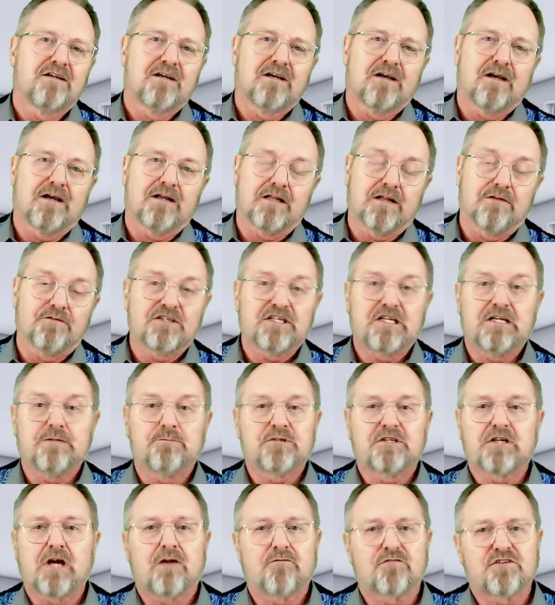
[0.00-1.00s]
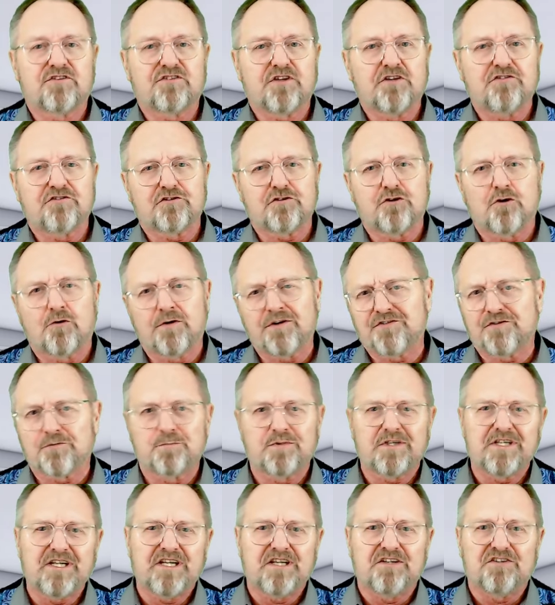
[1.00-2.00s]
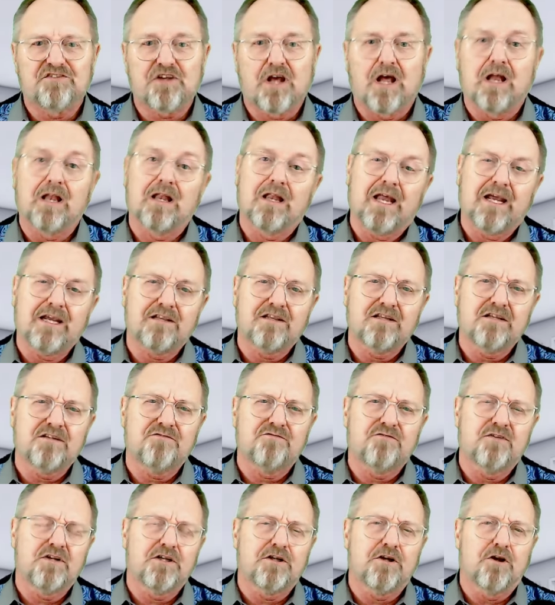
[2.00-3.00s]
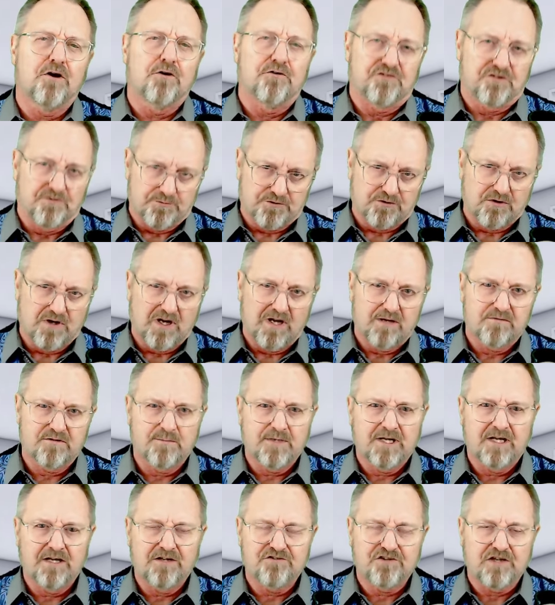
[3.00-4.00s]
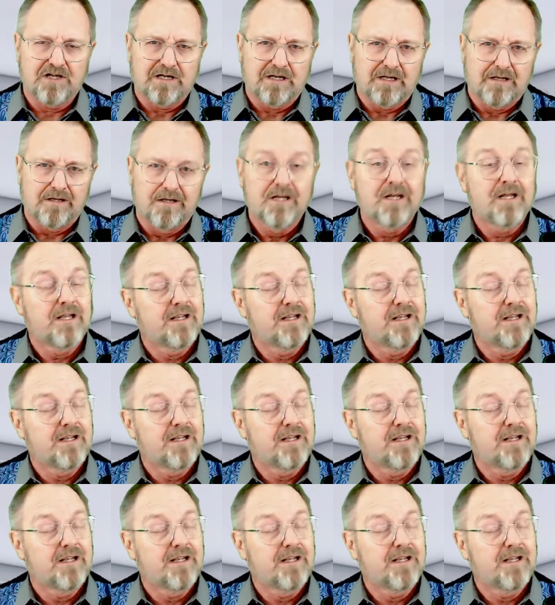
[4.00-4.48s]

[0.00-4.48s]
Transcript: I'd love to keep the conversation going, so please like this video, subscribe to my channel,